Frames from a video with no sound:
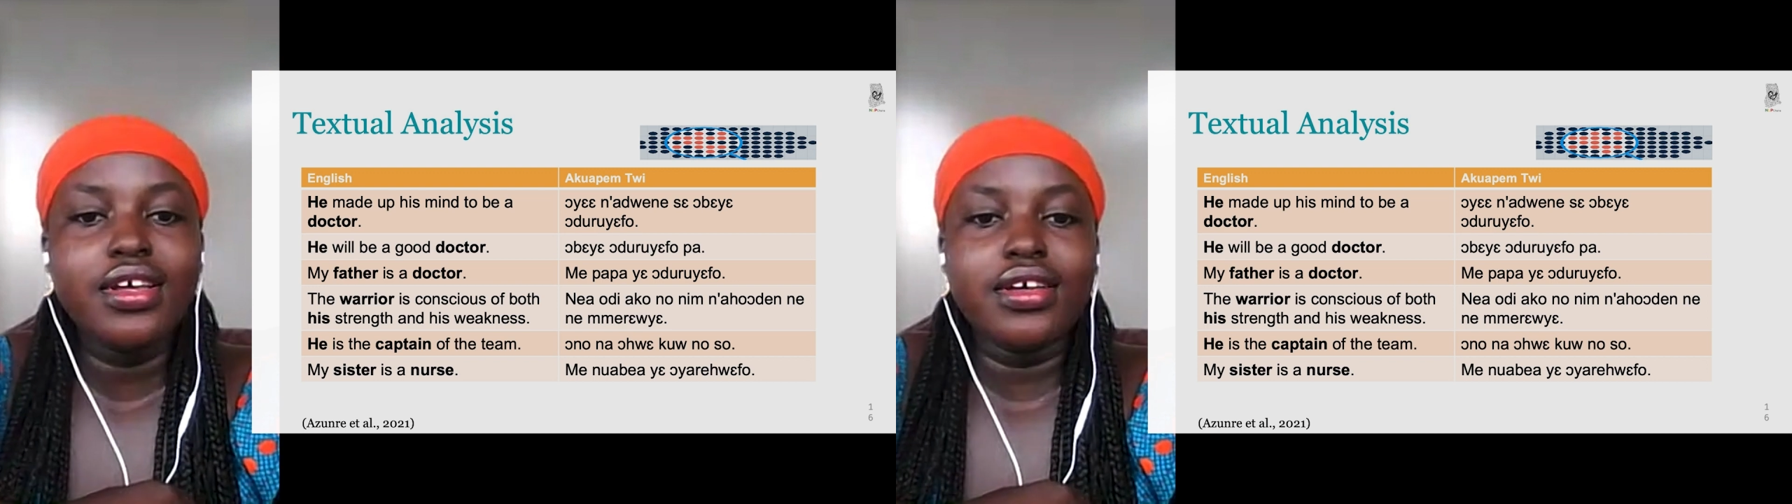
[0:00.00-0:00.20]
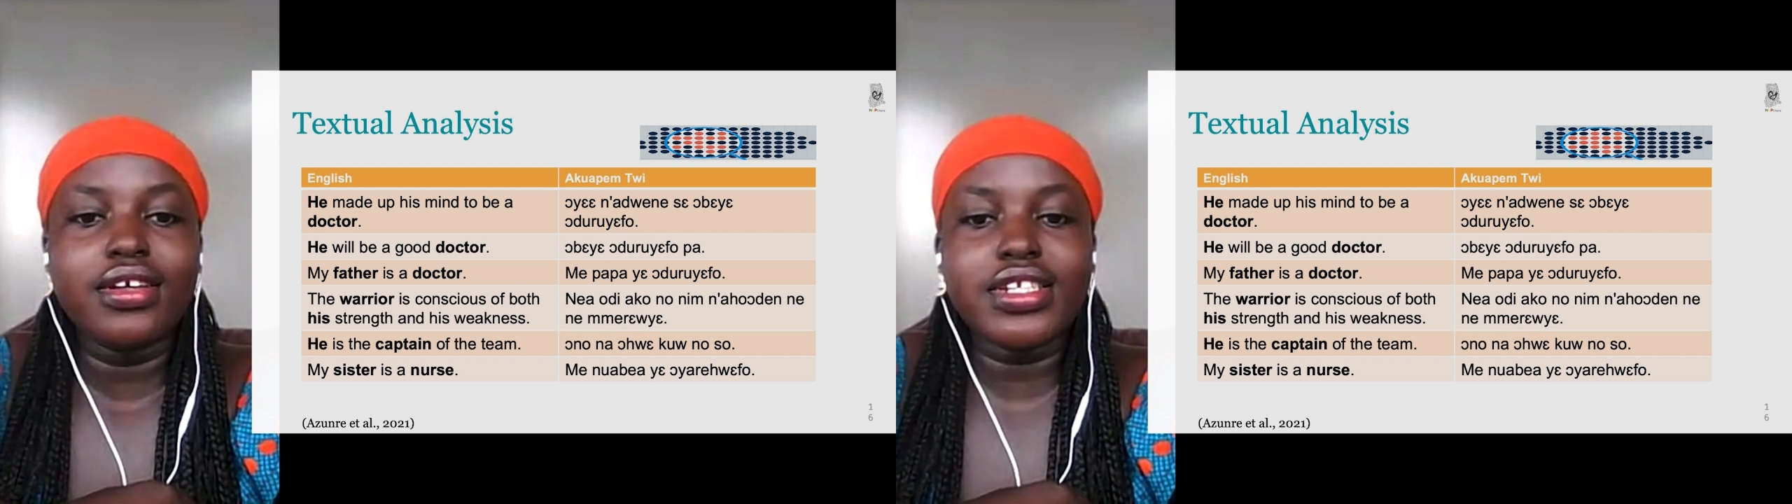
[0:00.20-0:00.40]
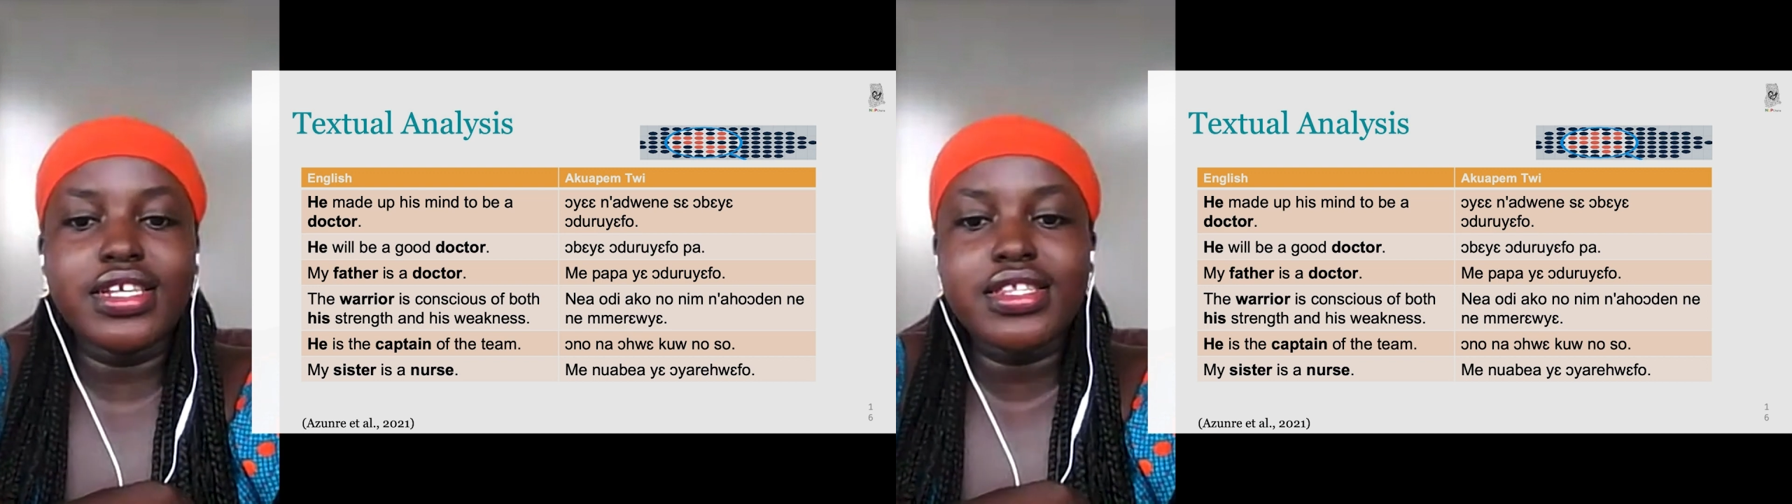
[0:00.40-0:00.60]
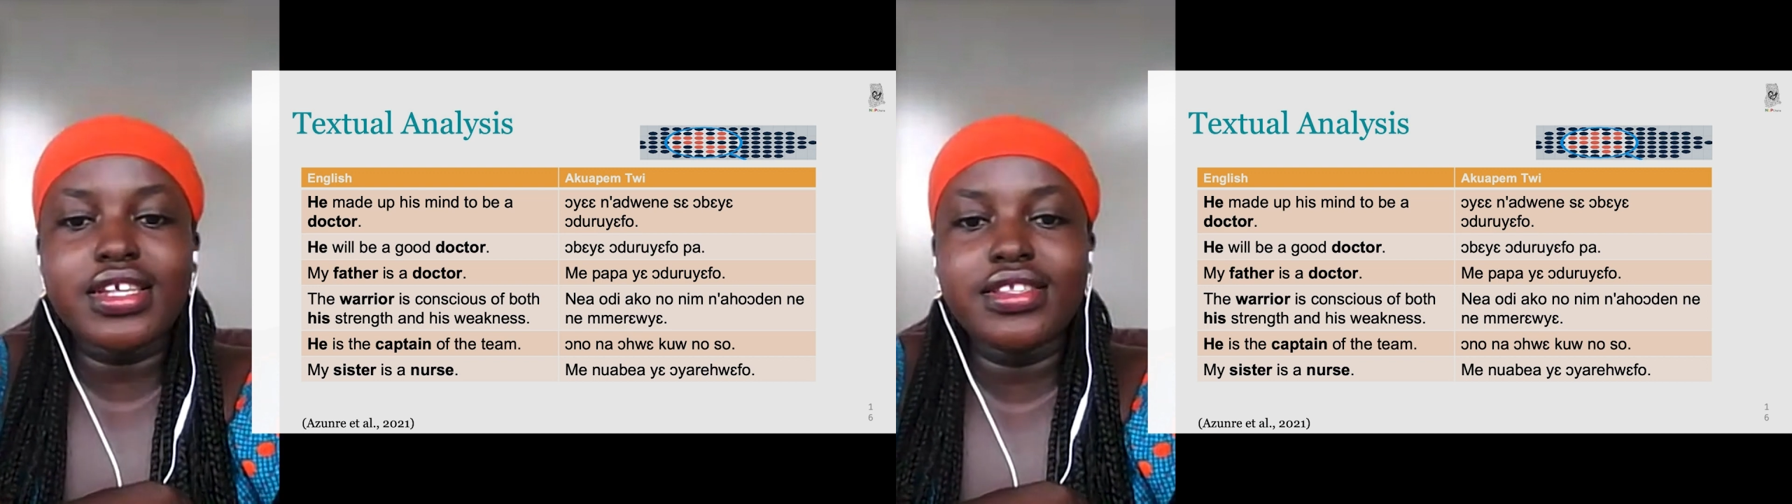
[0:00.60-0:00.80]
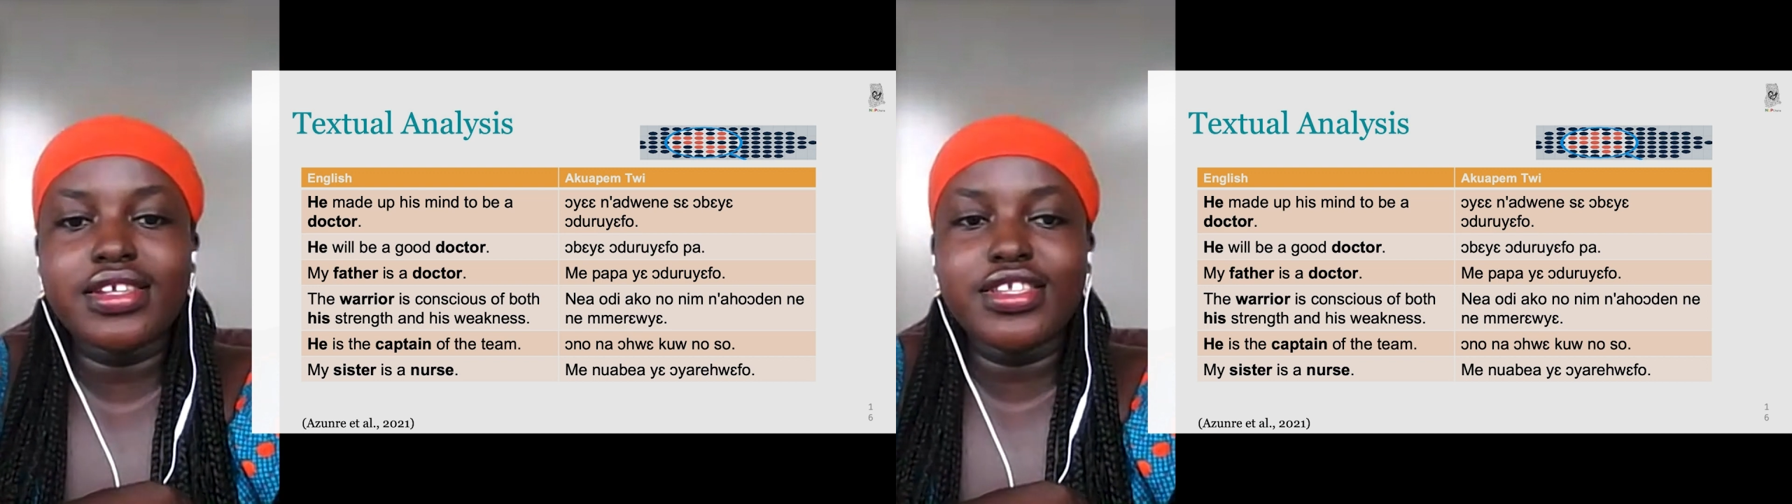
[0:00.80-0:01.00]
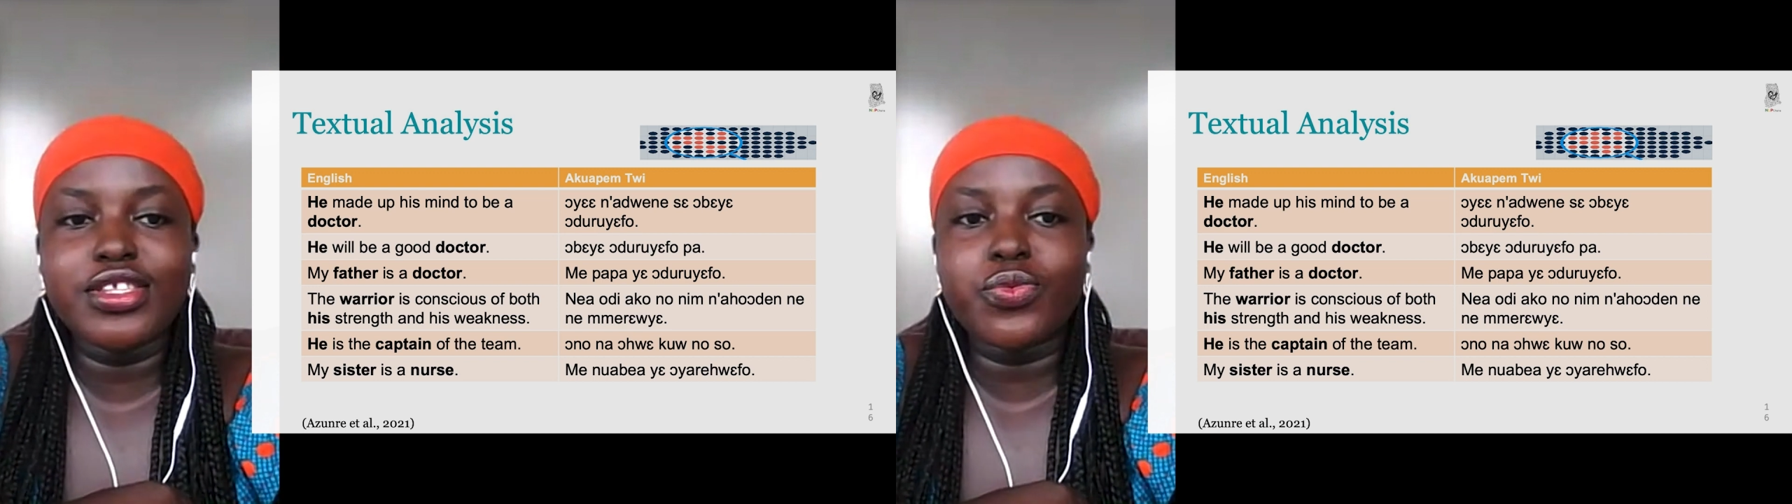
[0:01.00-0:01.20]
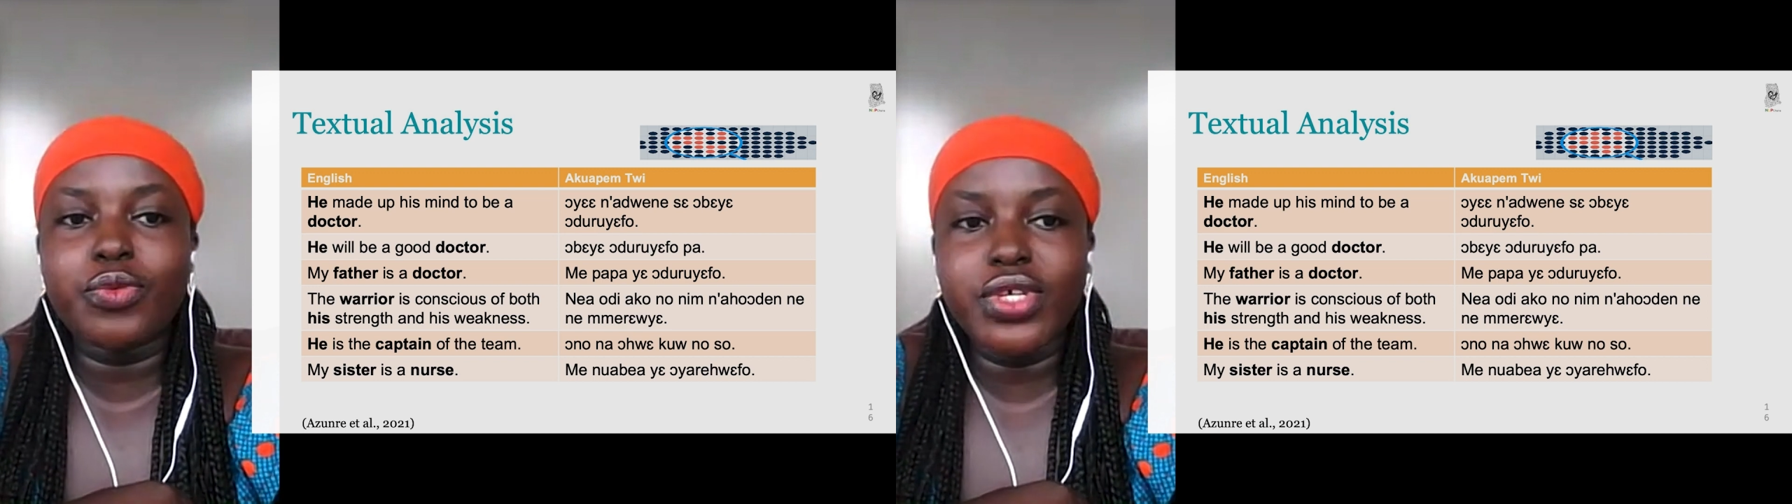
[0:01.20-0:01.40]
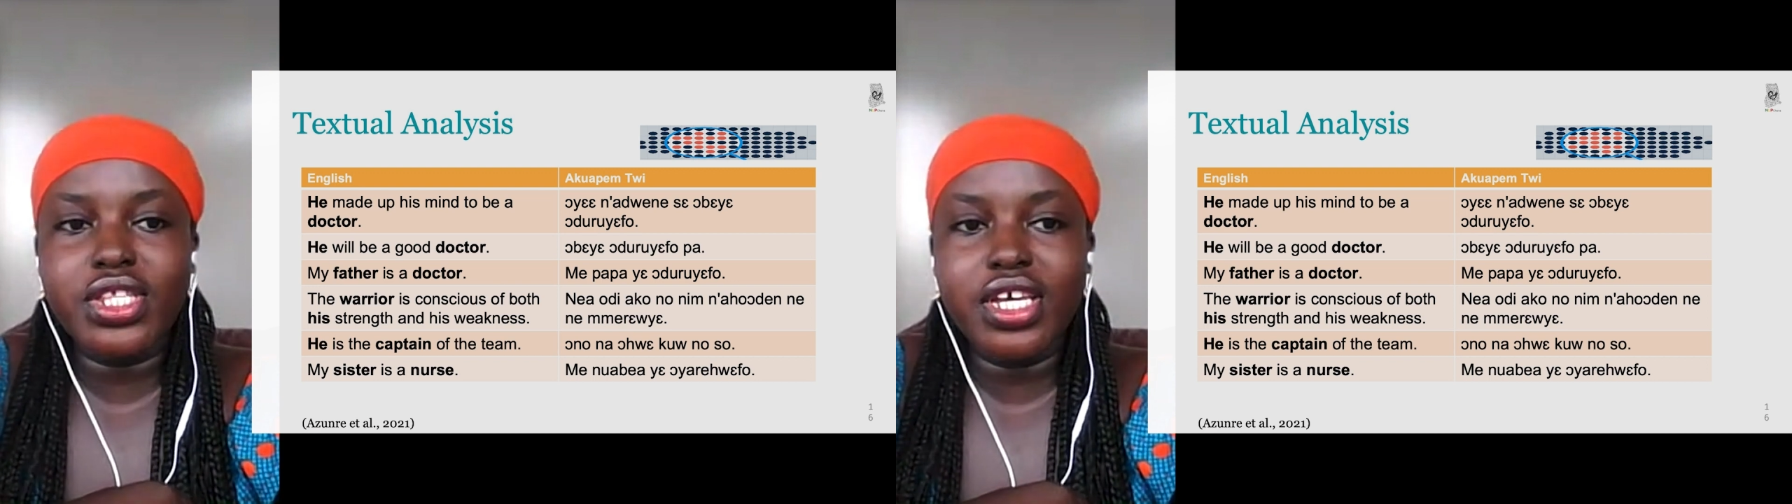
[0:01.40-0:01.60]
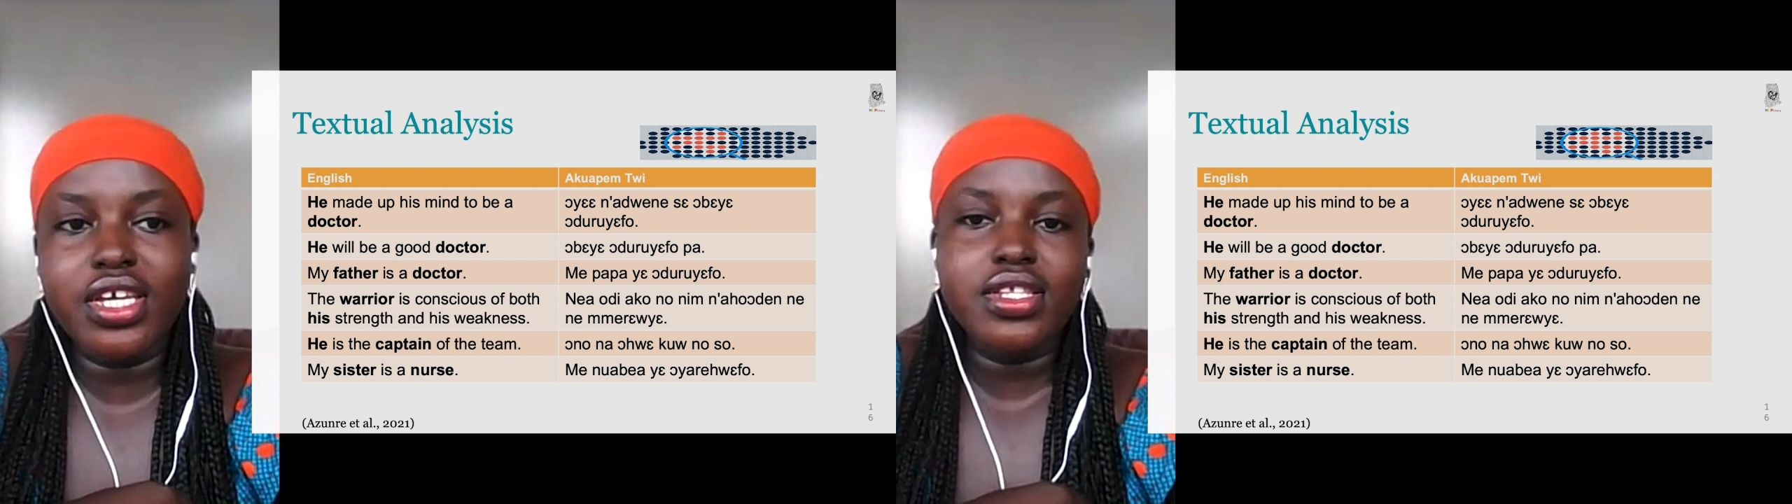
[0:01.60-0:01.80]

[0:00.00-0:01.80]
these sentences represent,